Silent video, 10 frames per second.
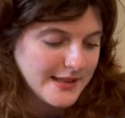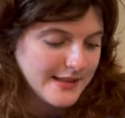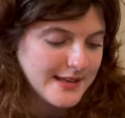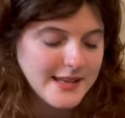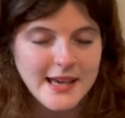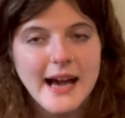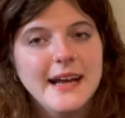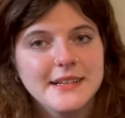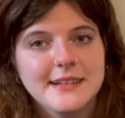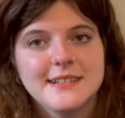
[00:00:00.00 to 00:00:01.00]

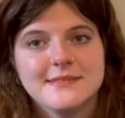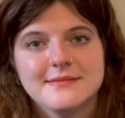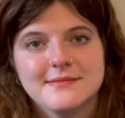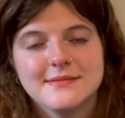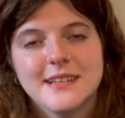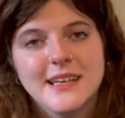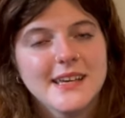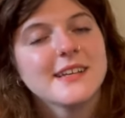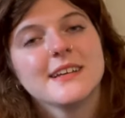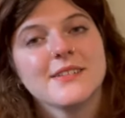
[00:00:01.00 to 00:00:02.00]
I
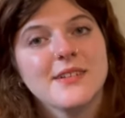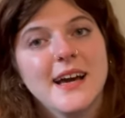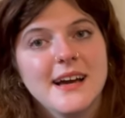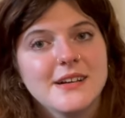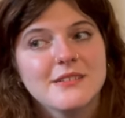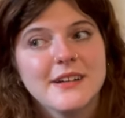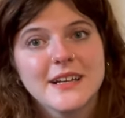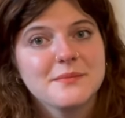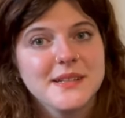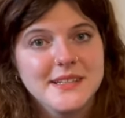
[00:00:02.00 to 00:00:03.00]
cannot give a higher
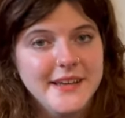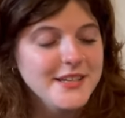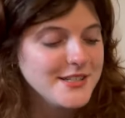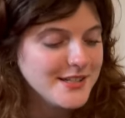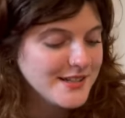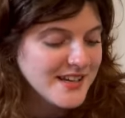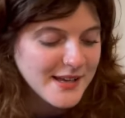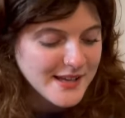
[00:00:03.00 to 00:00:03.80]
recommendation.